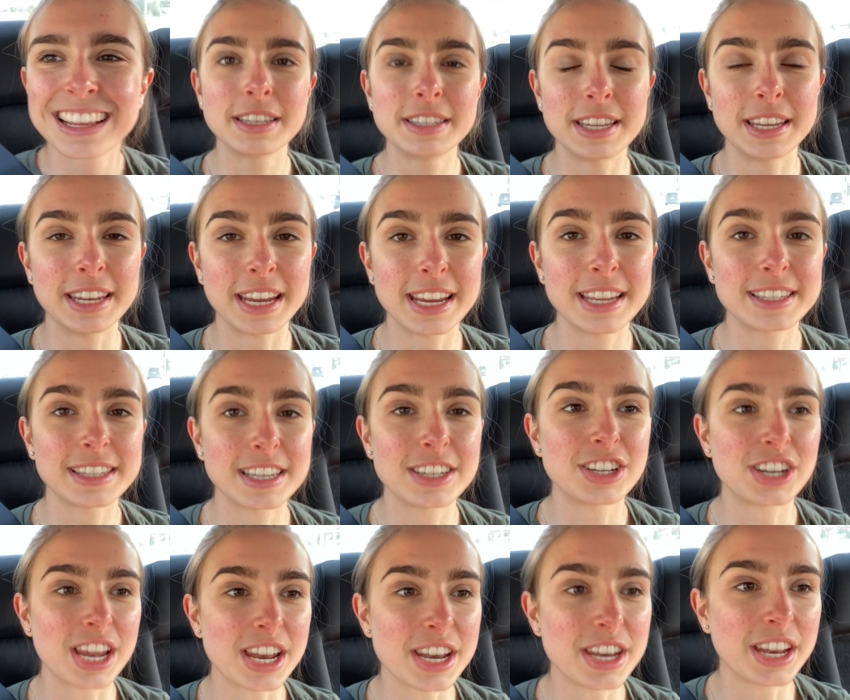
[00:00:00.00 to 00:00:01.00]
Today's
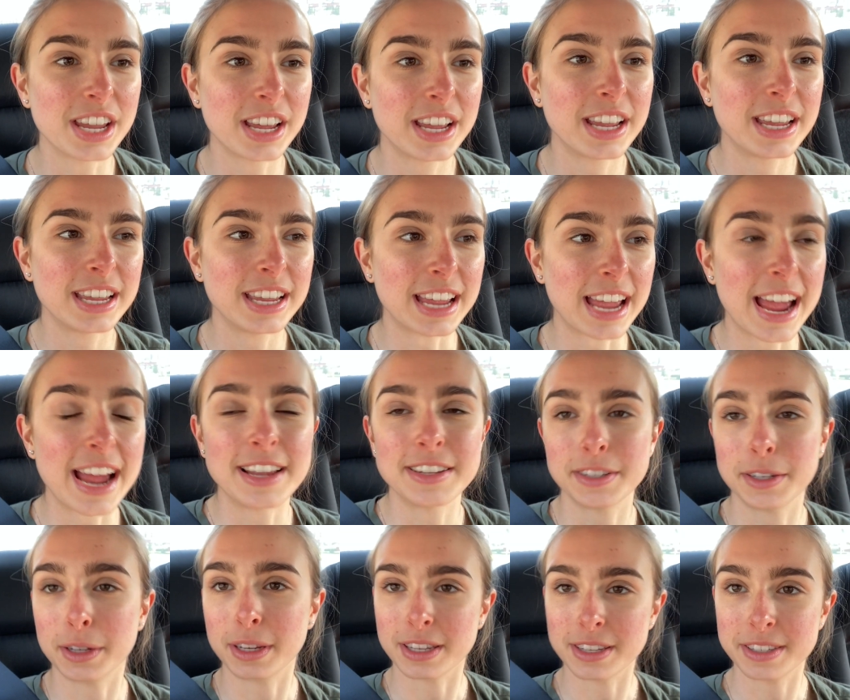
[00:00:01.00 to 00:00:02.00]
agenda,
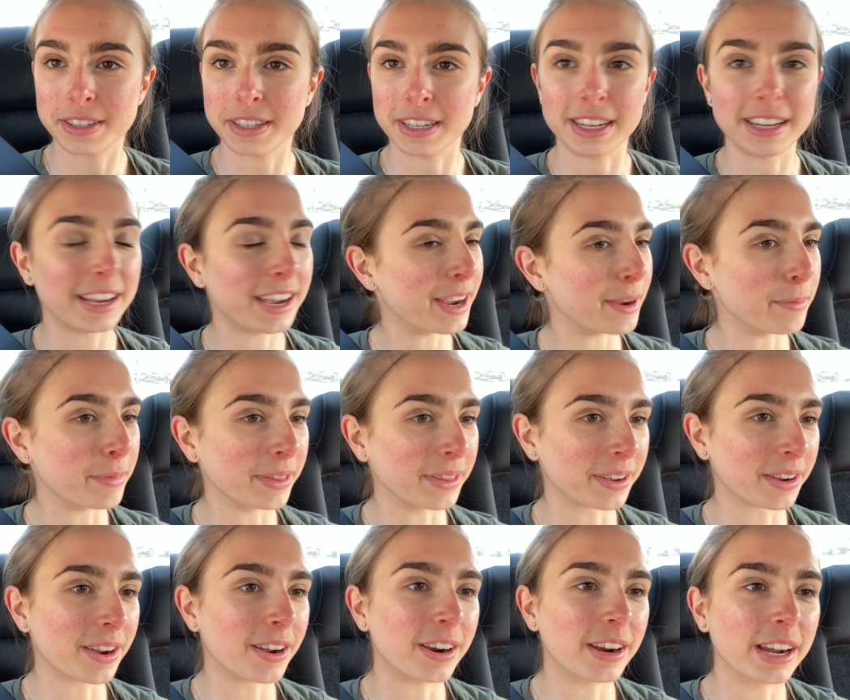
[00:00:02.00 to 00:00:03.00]
as you can see, I'm in
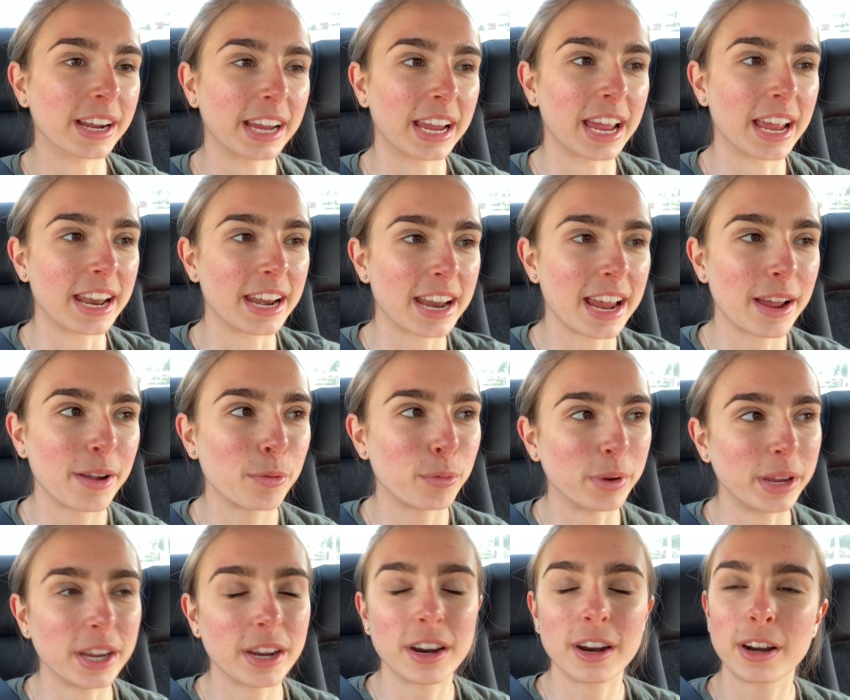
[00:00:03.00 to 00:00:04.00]
the car again.
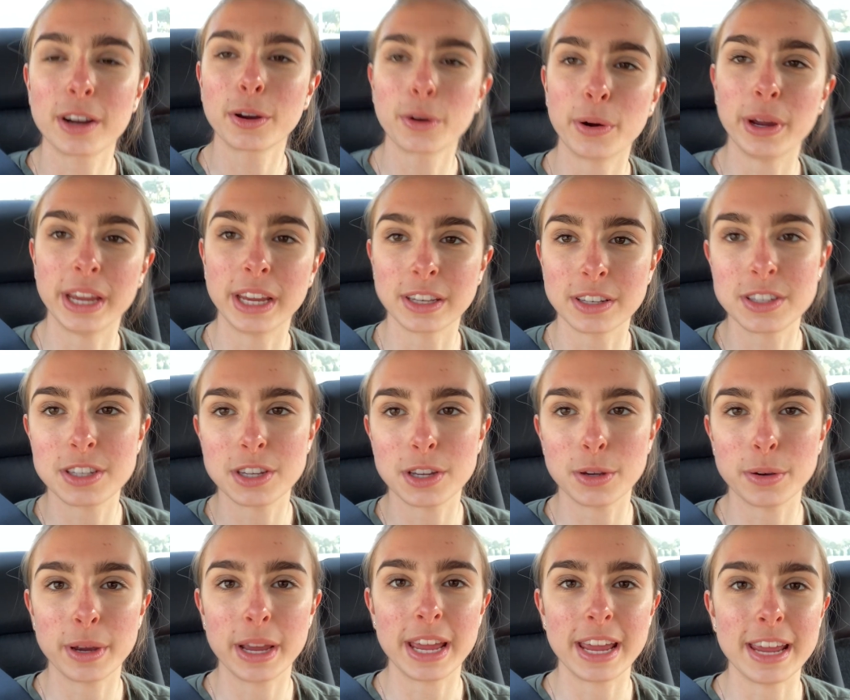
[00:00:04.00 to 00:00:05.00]
We are going
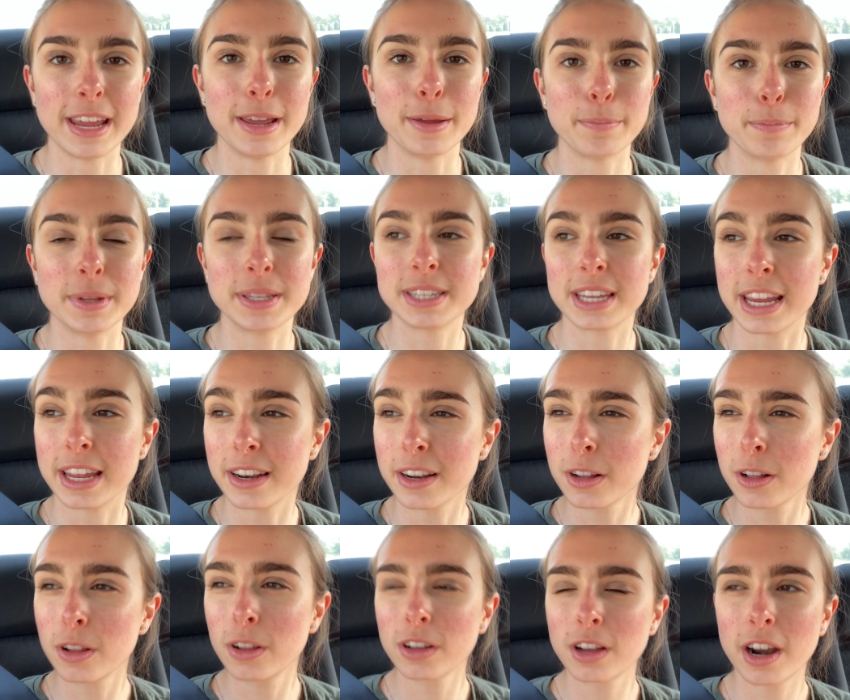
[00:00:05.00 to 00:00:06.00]
to a
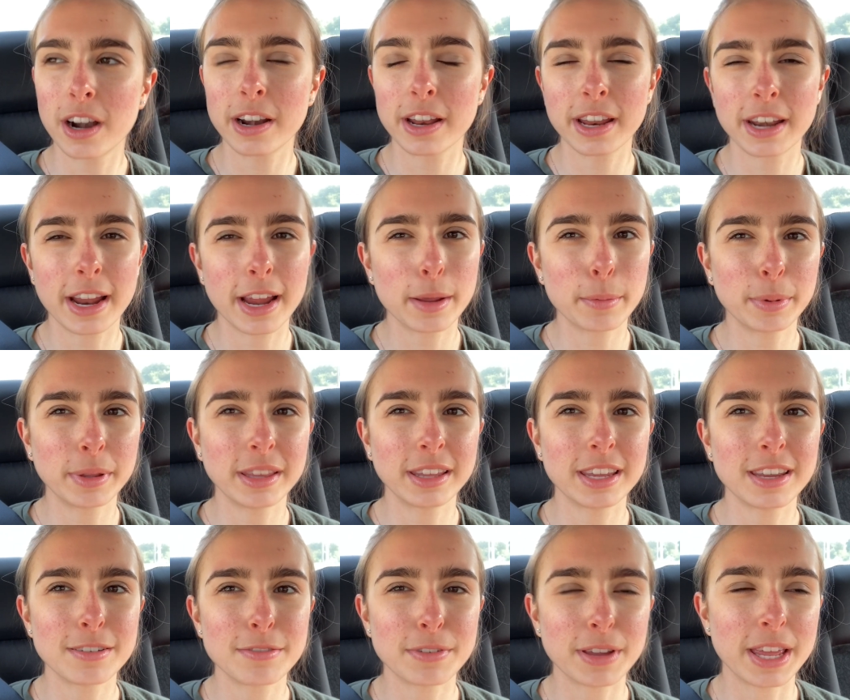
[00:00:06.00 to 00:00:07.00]
botanical garden, I
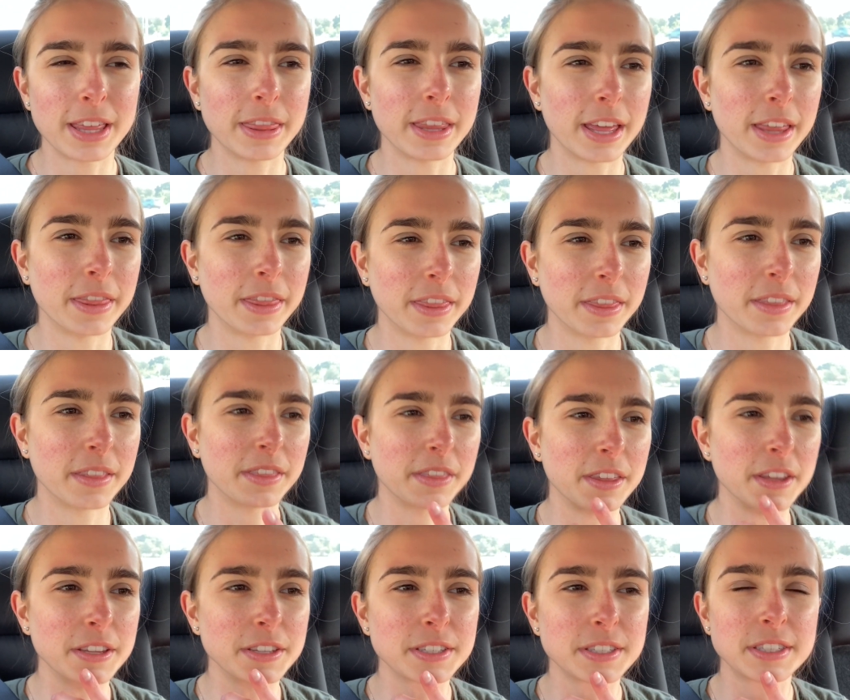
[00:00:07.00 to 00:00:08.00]
believe, and then
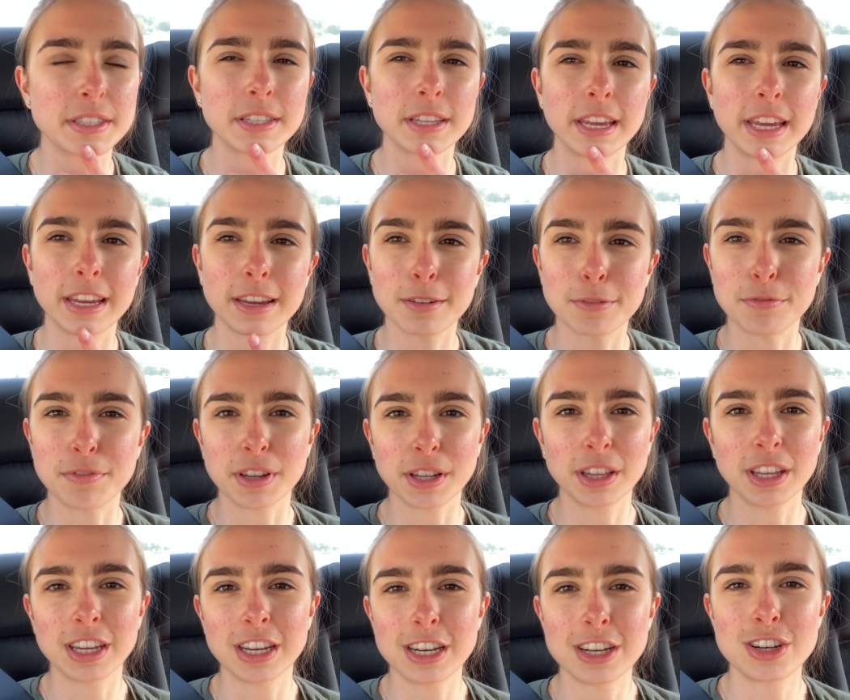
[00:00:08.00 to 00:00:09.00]
this like
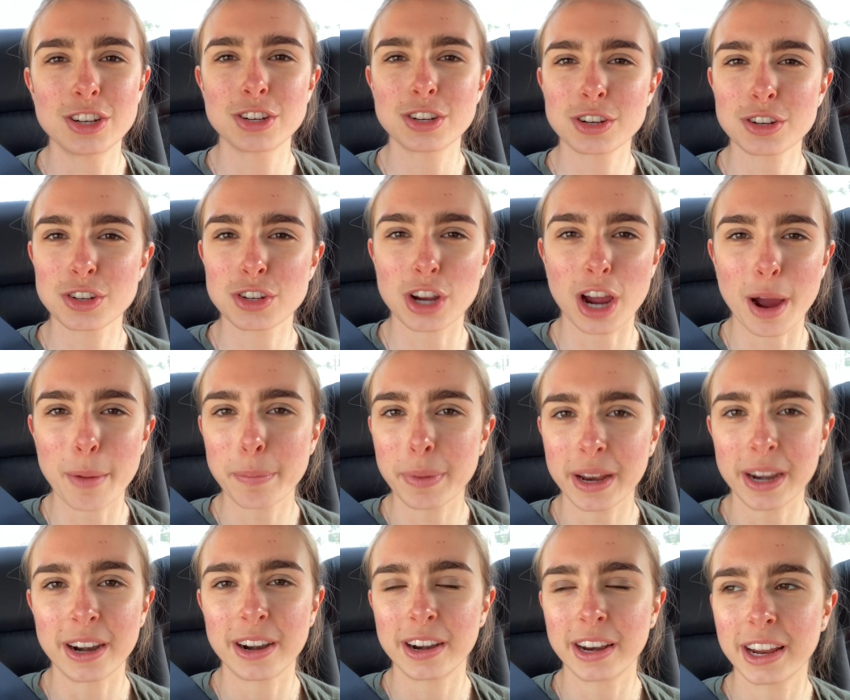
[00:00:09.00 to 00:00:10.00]
village shop
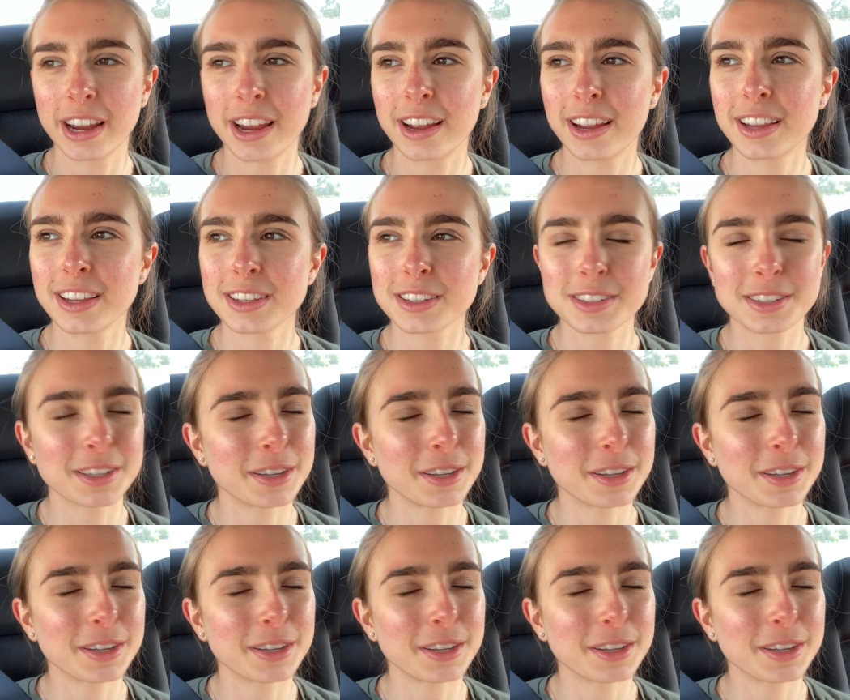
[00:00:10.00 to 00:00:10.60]
area.